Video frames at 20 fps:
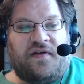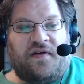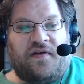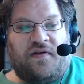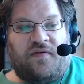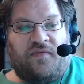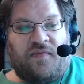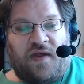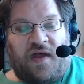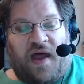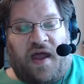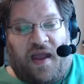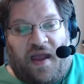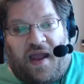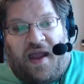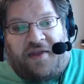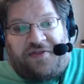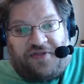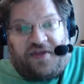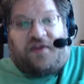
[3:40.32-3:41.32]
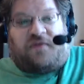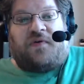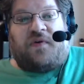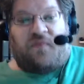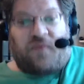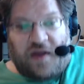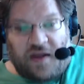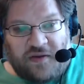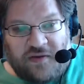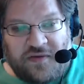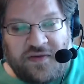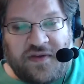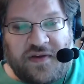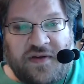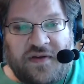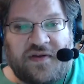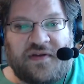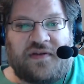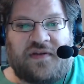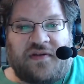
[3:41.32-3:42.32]
Well, I think we will.
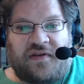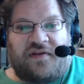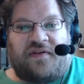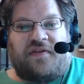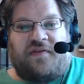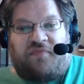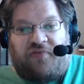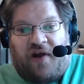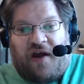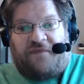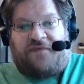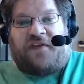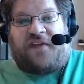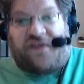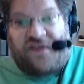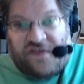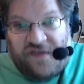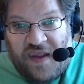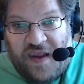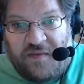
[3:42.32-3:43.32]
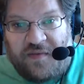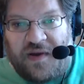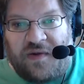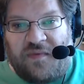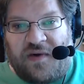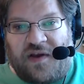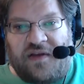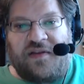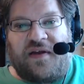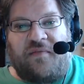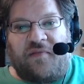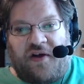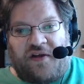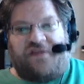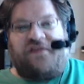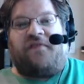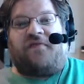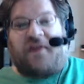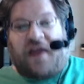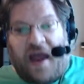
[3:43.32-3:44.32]
The prophets say we will. I'm
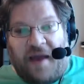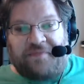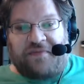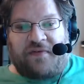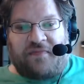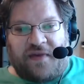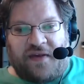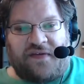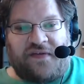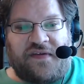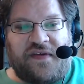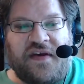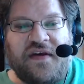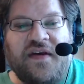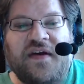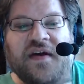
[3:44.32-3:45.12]
also an optimist.